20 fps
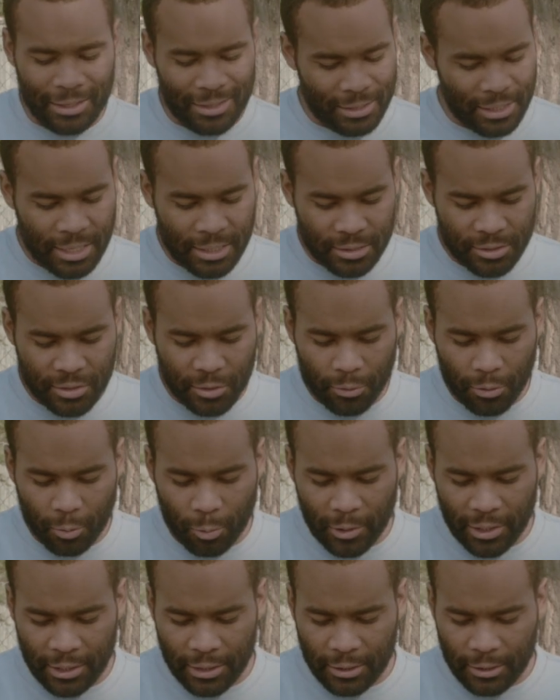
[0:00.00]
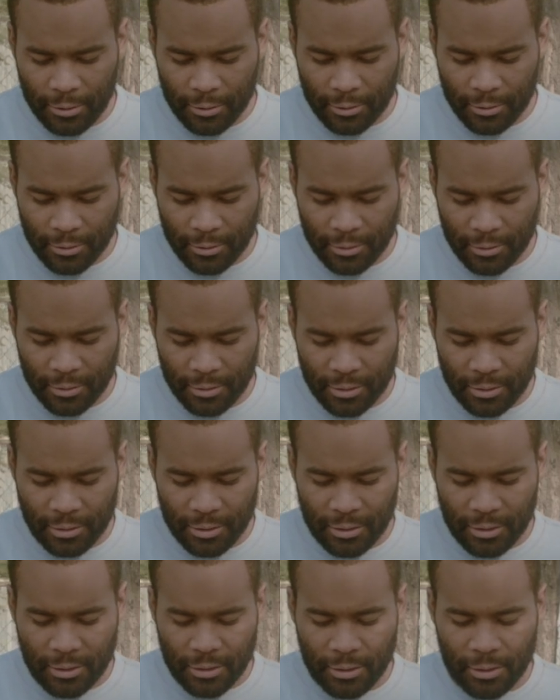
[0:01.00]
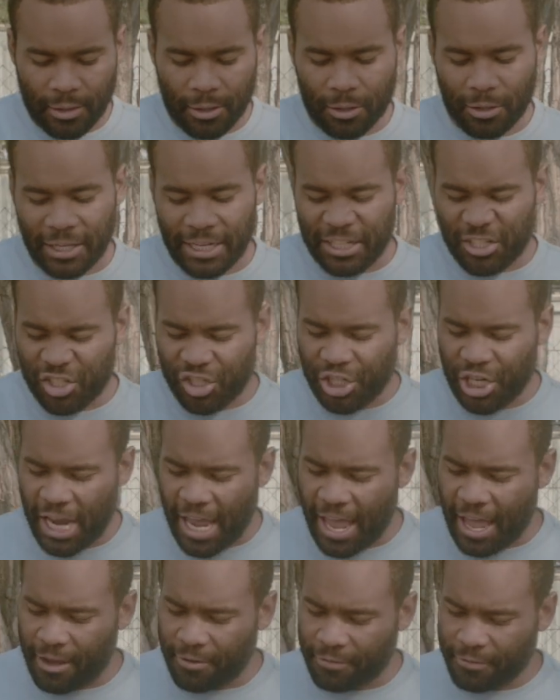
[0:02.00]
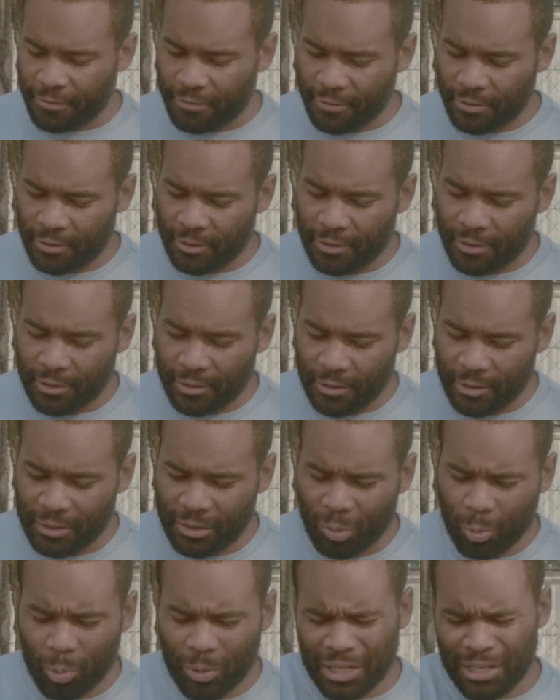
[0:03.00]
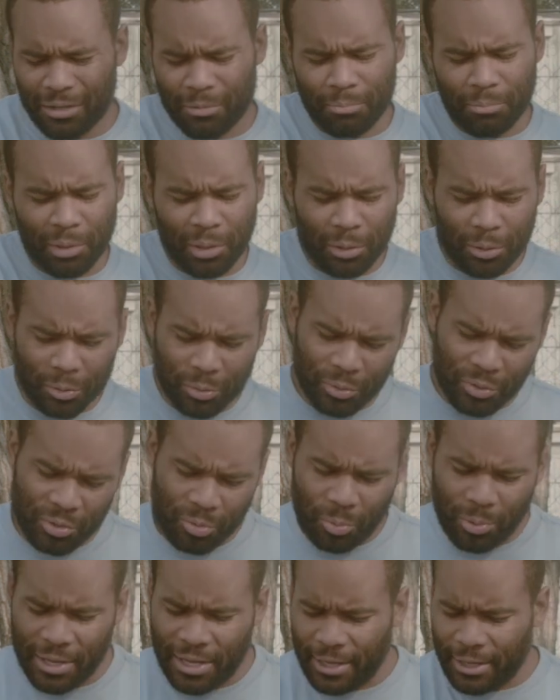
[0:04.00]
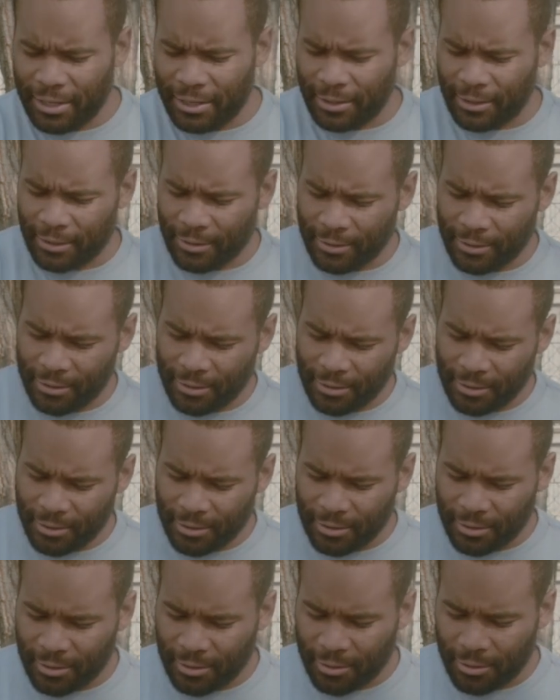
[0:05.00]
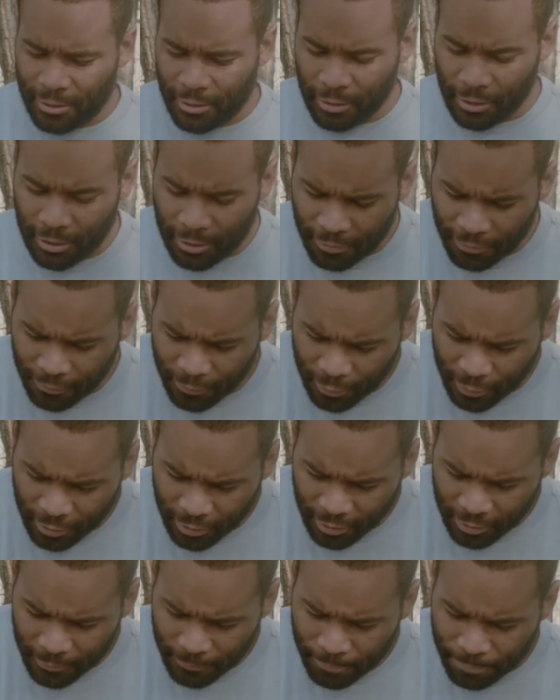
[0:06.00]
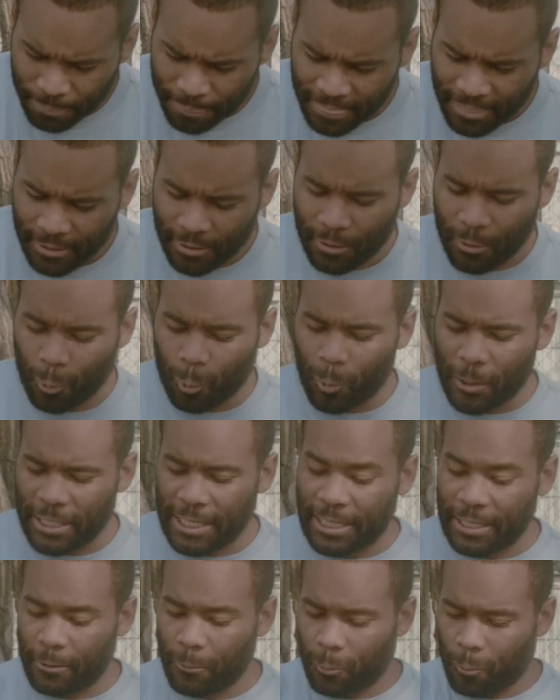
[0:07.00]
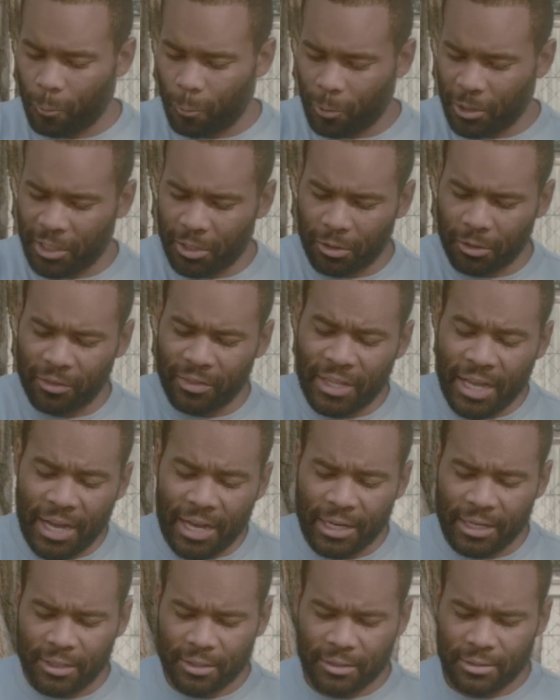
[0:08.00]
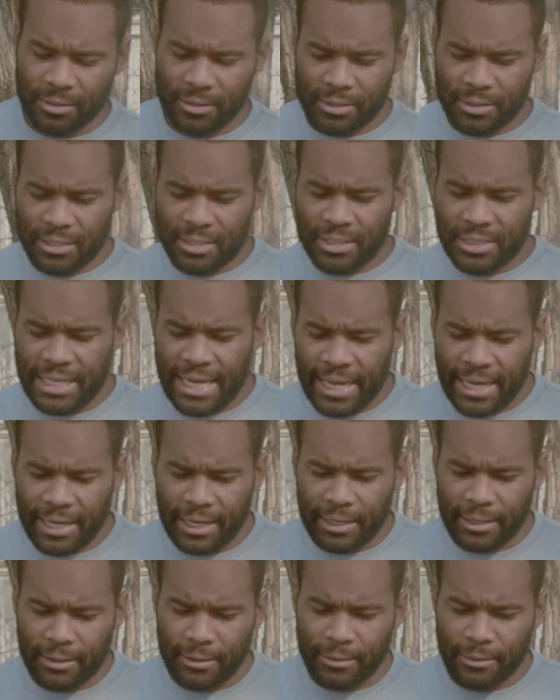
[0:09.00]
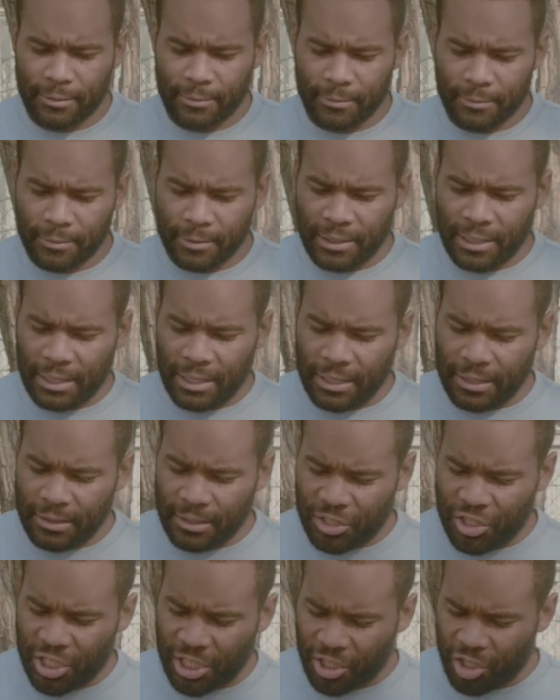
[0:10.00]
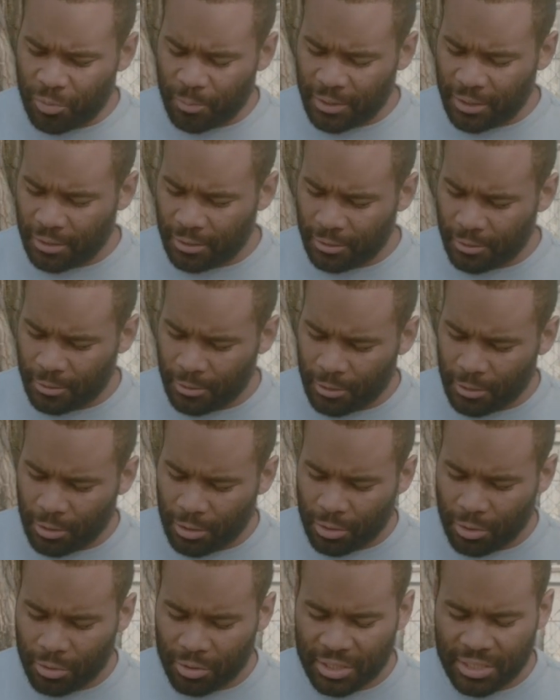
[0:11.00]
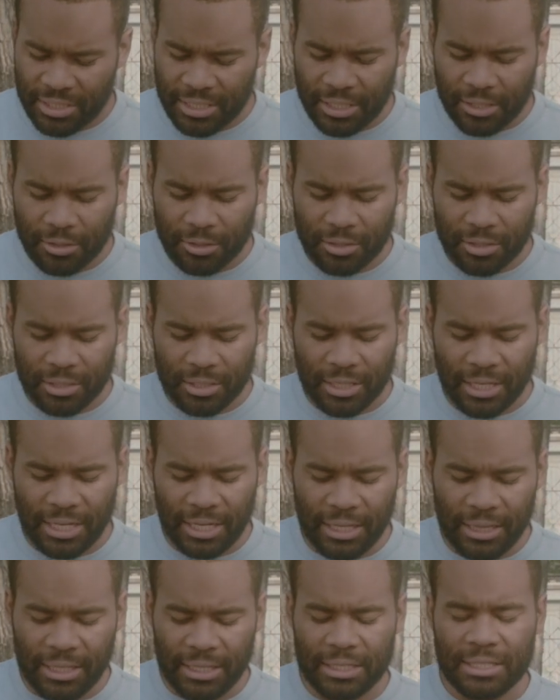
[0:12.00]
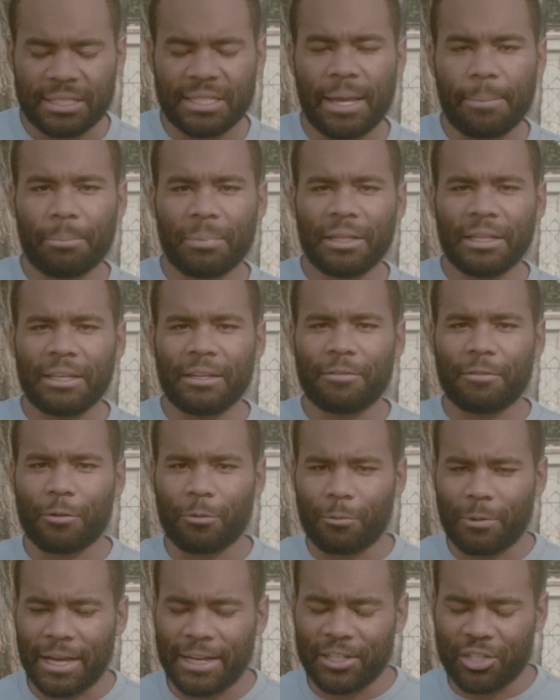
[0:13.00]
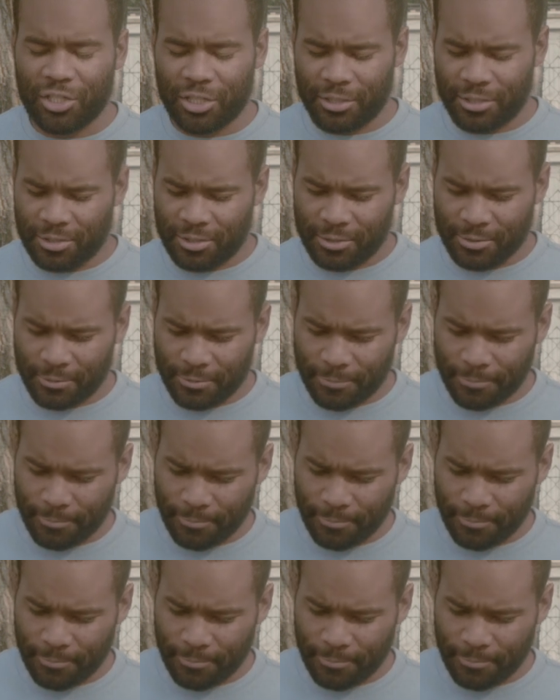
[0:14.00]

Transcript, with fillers: Not so the wicked. They are like chaff that the wind blows away. Therefore, the wicked will not stand in the judgment, nor sinners in the assembly of the righteous.